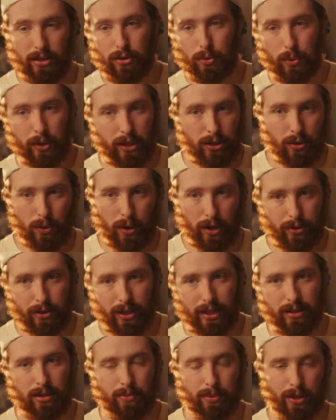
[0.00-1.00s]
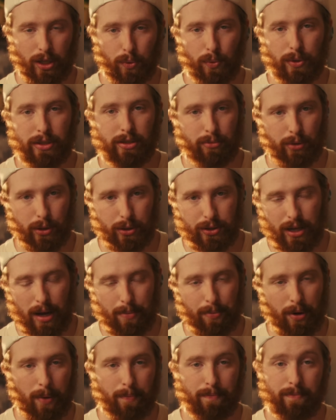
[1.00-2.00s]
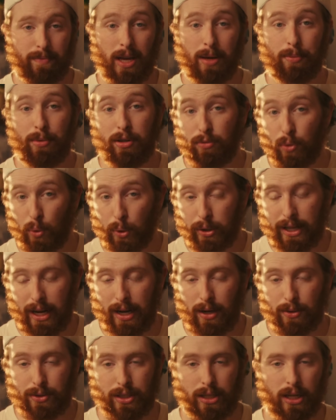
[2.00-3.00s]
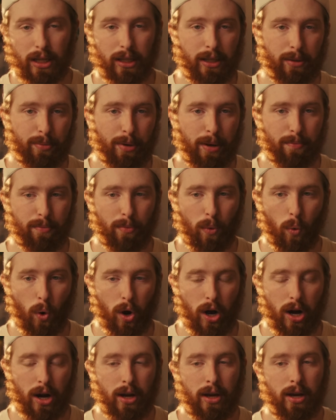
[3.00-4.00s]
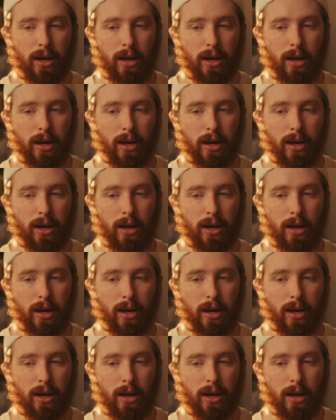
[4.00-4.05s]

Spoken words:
at $2,200. That seems like a reasonable step up, maybe $4,000, a little bit more.